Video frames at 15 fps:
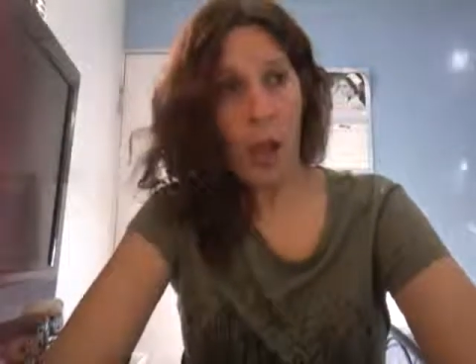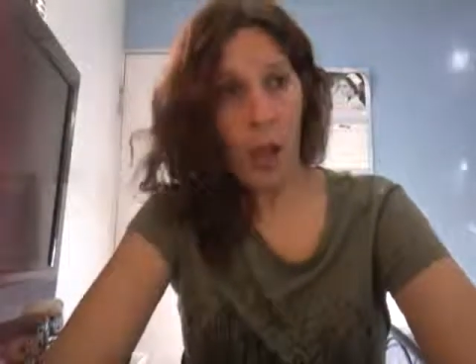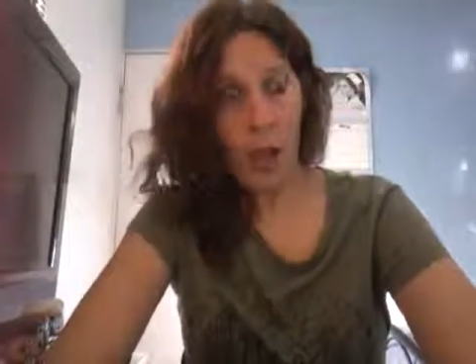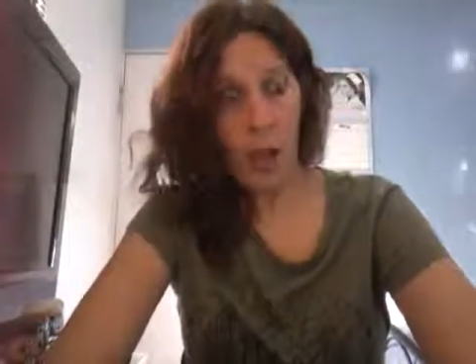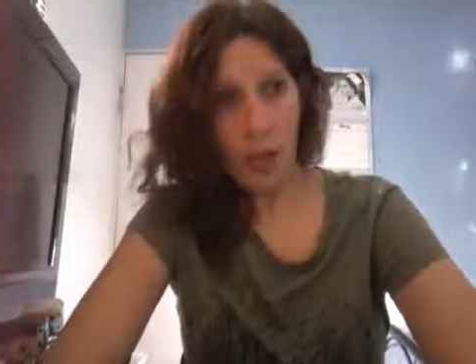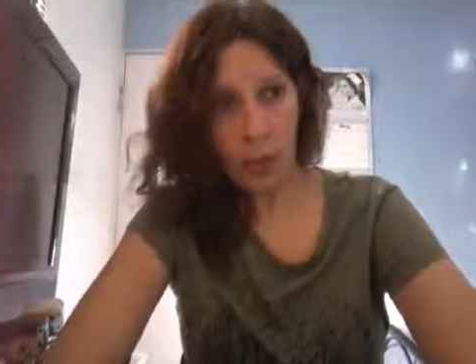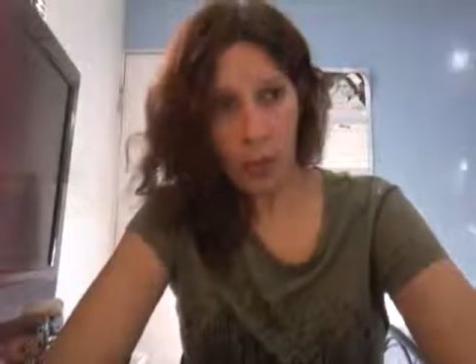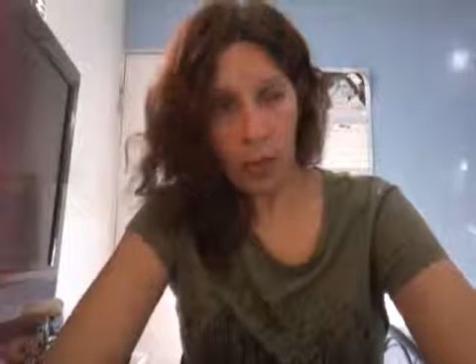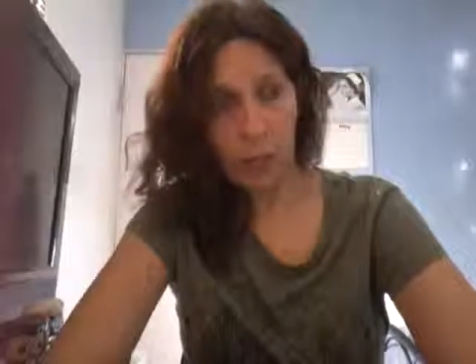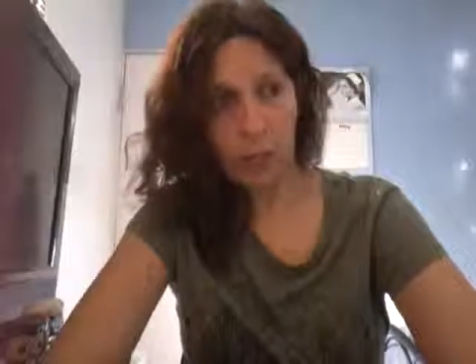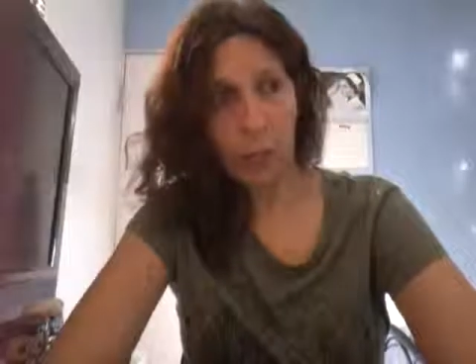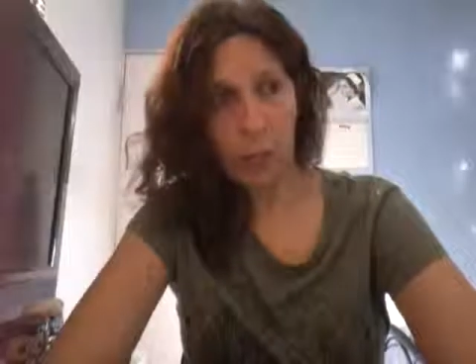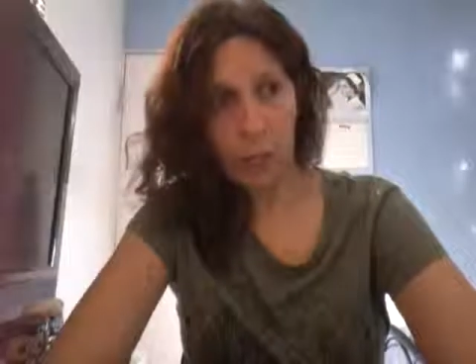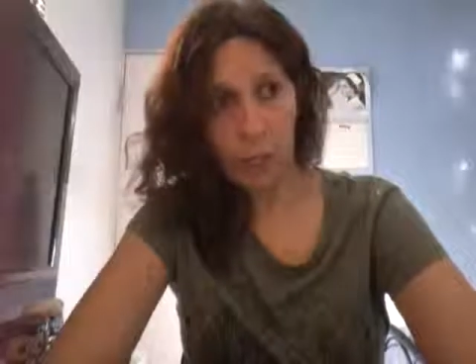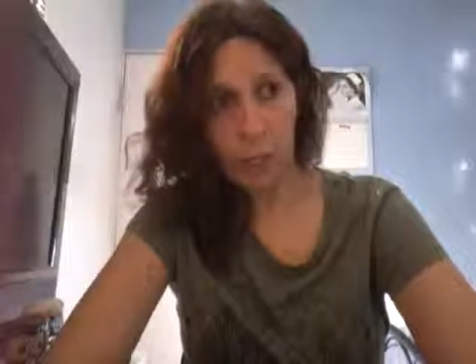And I
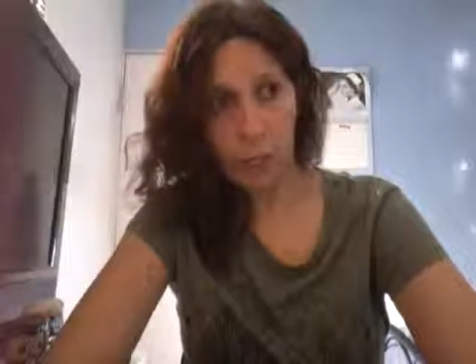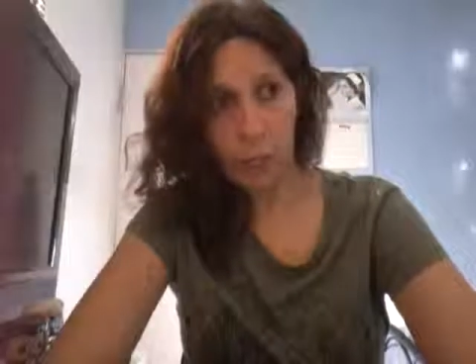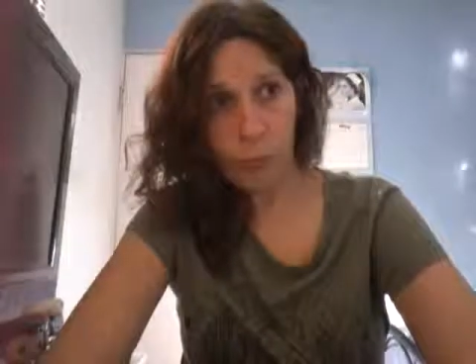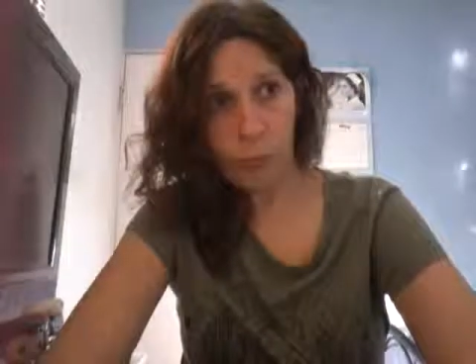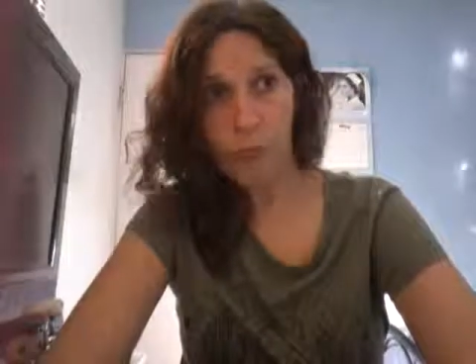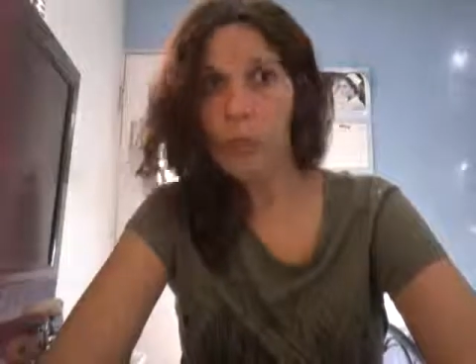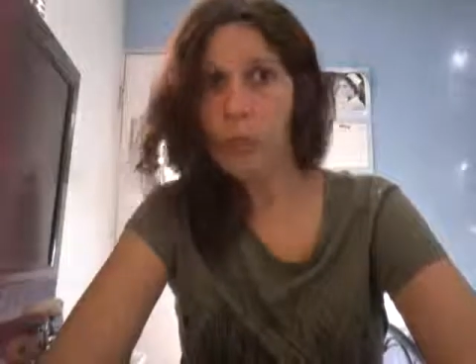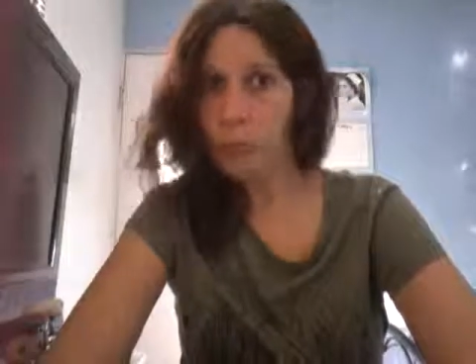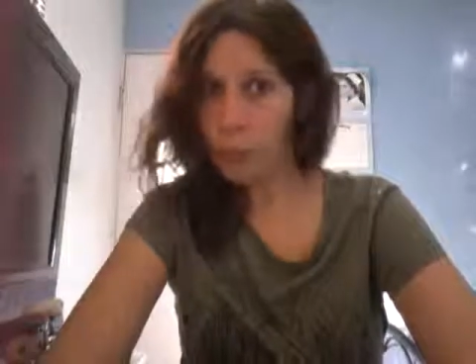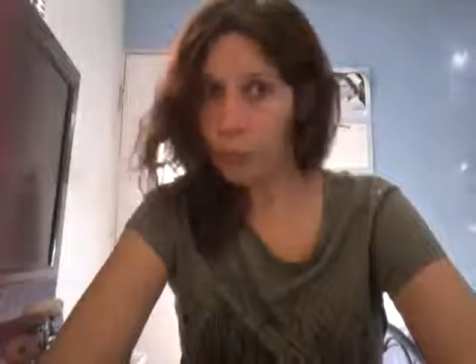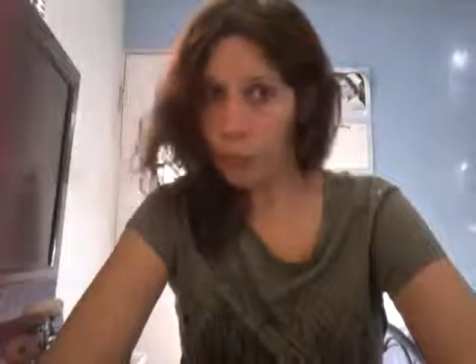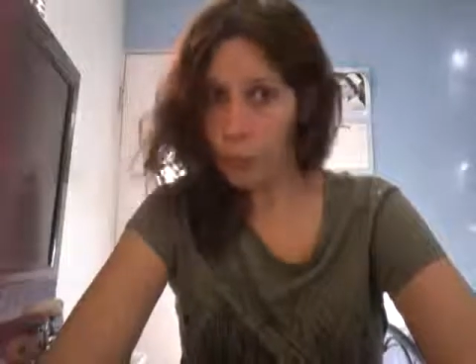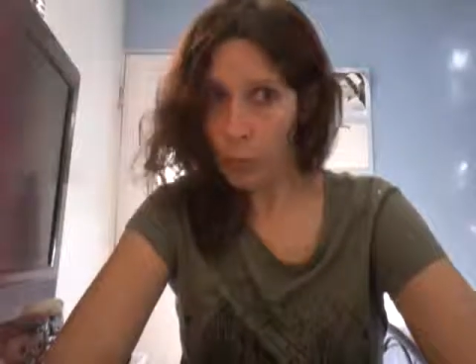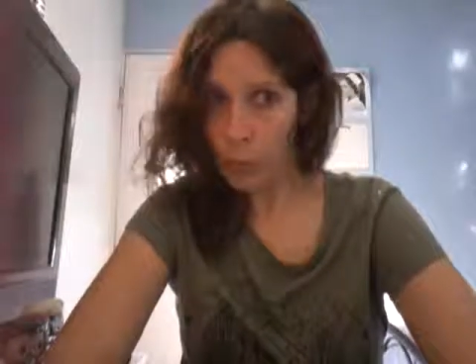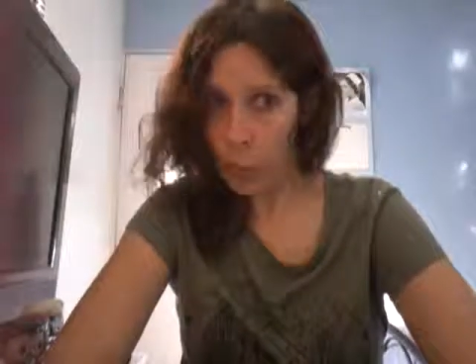said,
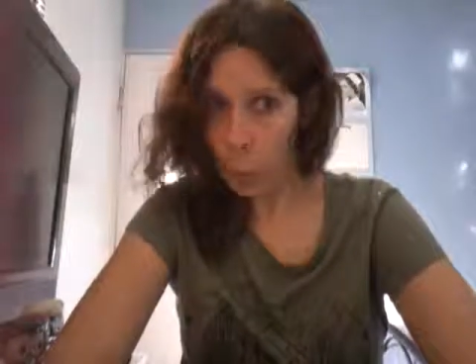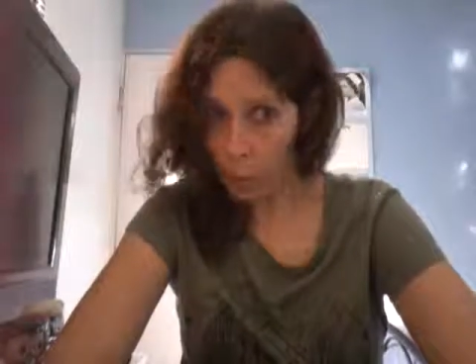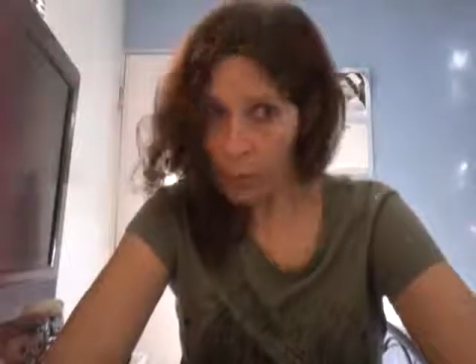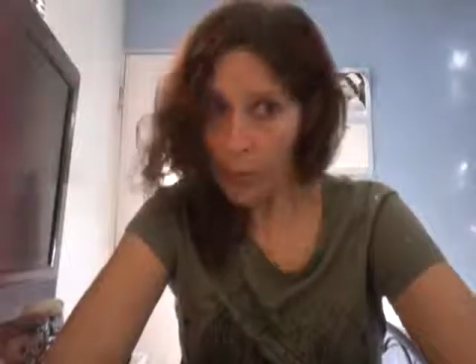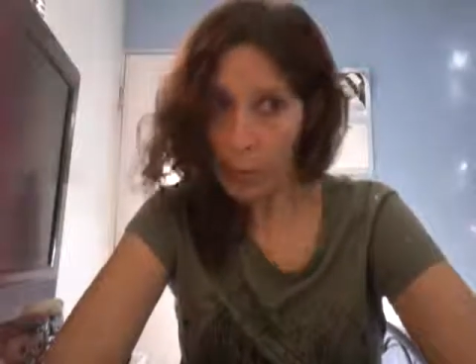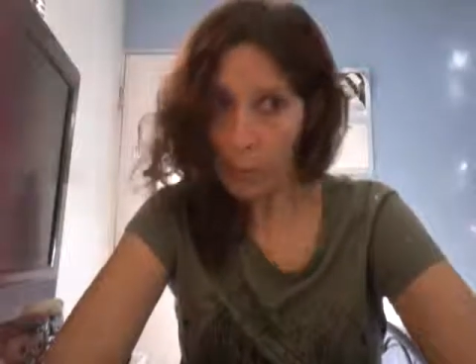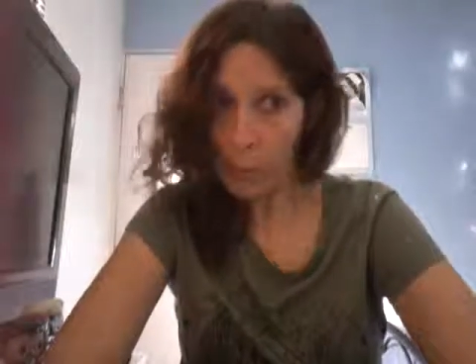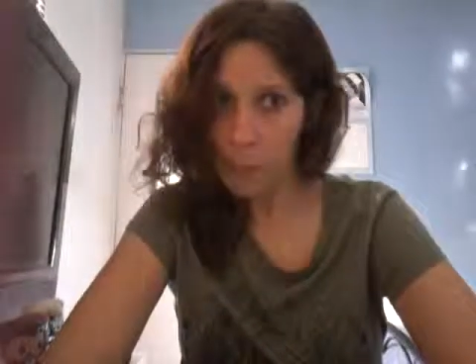okay.